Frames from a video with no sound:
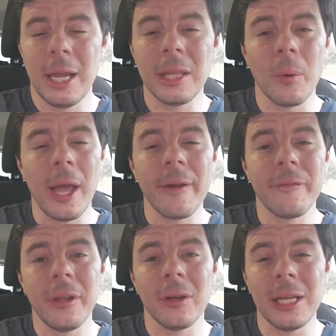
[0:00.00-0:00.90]
and the way I
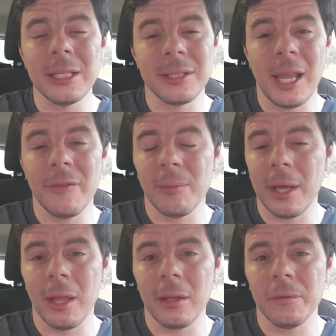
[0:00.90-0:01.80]
feel he saved my
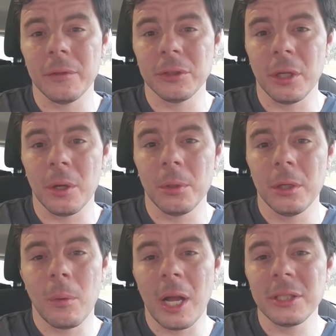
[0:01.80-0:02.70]
life. So
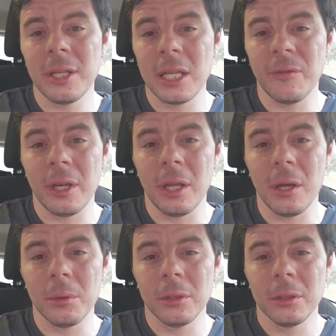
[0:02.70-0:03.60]
watch today's
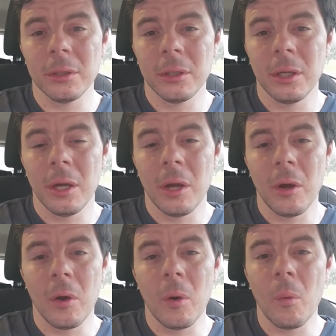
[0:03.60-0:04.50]
video
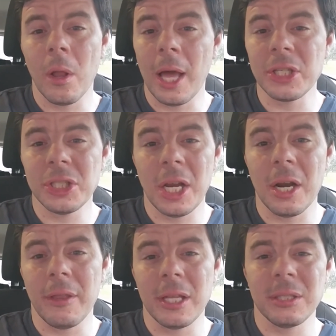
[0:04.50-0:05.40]
while I
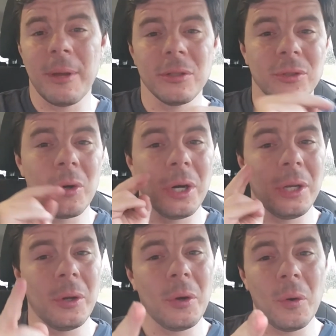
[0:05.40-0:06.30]
share that special
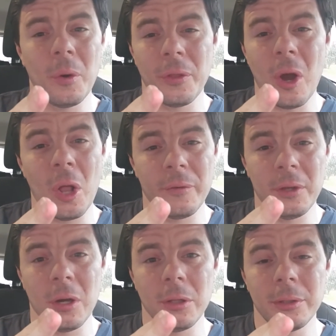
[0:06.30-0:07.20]
story with all of
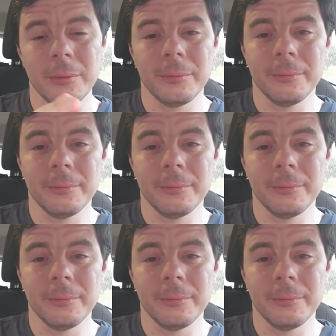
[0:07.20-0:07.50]
y'all.